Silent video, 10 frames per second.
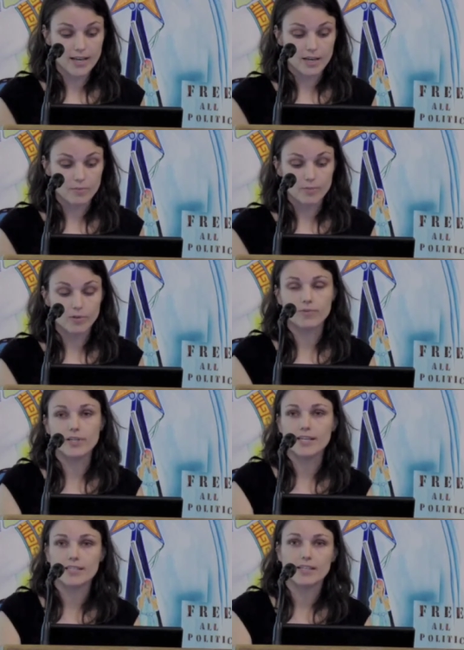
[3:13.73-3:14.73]
and people are
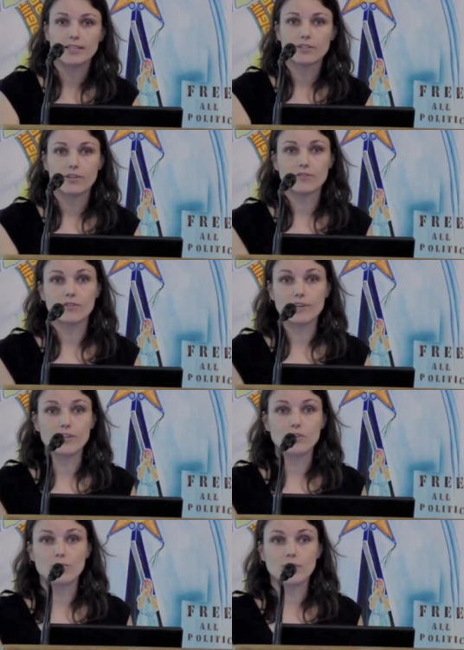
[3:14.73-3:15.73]
realizing it serves no
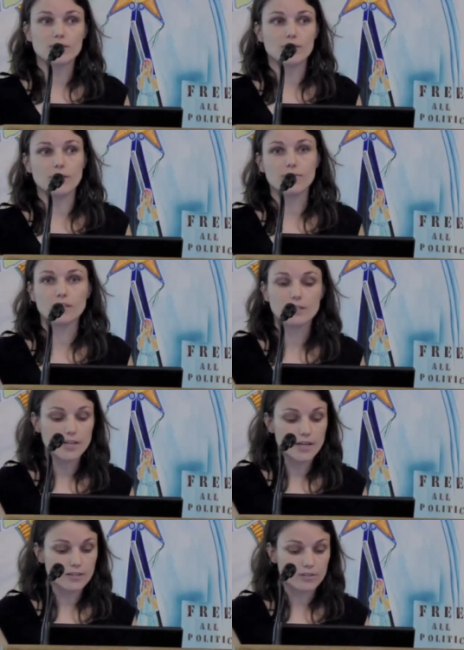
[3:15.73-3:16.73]
value whatsoever
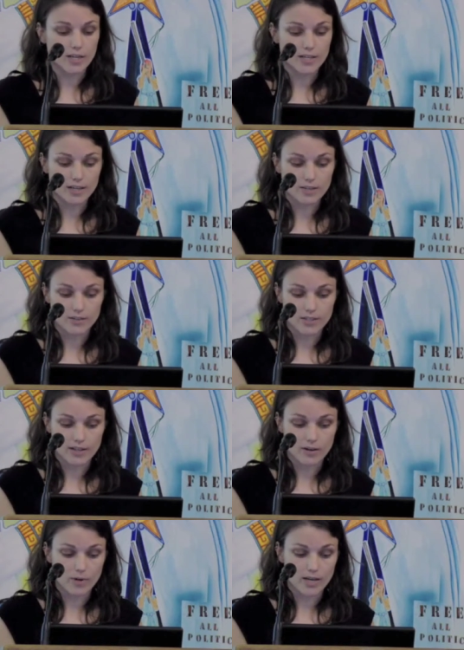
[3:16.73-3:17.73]
to train doctors in
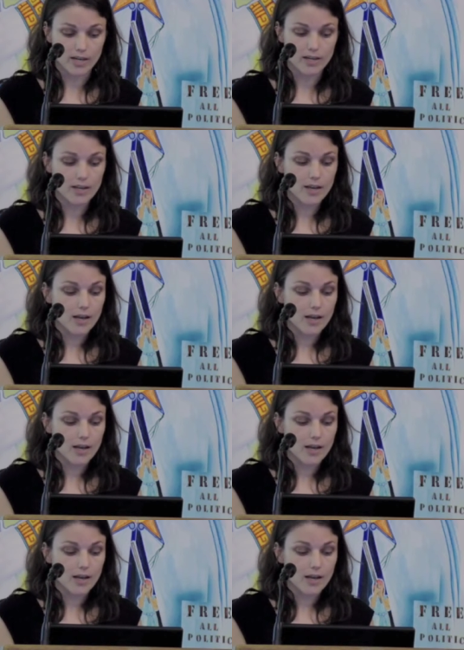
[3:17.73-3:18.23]
that way.